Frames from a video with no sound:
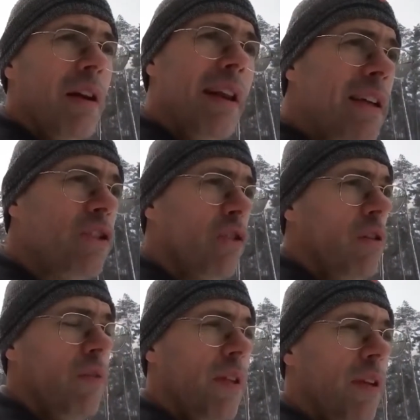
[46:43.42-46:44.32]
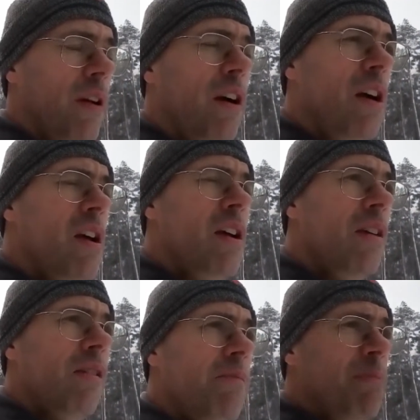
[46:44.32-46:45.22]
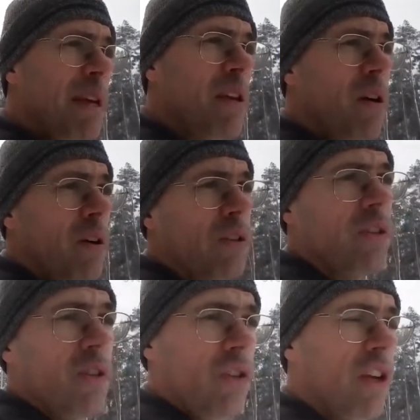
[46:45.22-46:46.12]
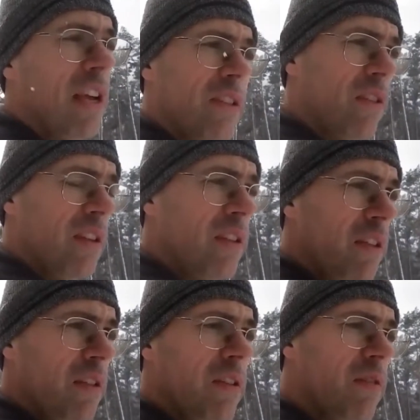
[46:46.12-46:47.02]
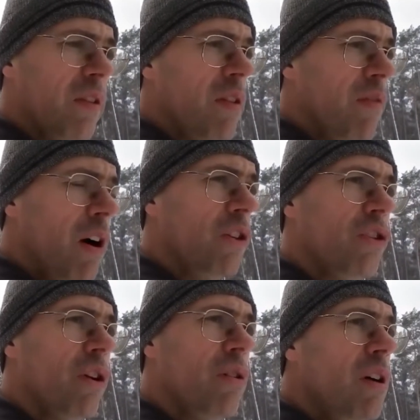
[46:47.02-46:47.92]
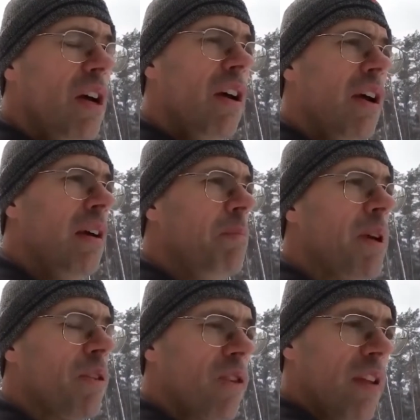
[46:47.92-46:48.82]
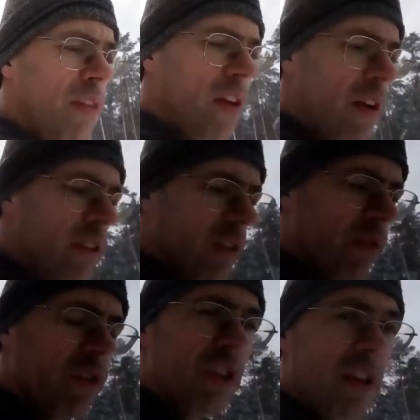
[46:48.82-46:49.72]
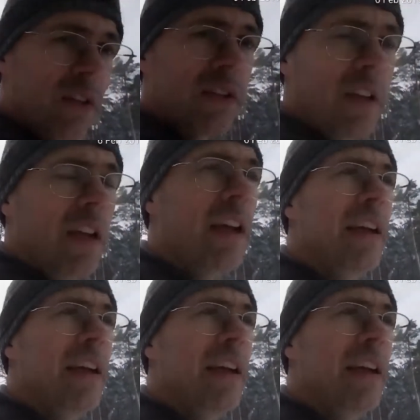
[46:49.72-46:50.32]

leisure over there because she gets the assistance from the var show, and because of the dirty stuff she does.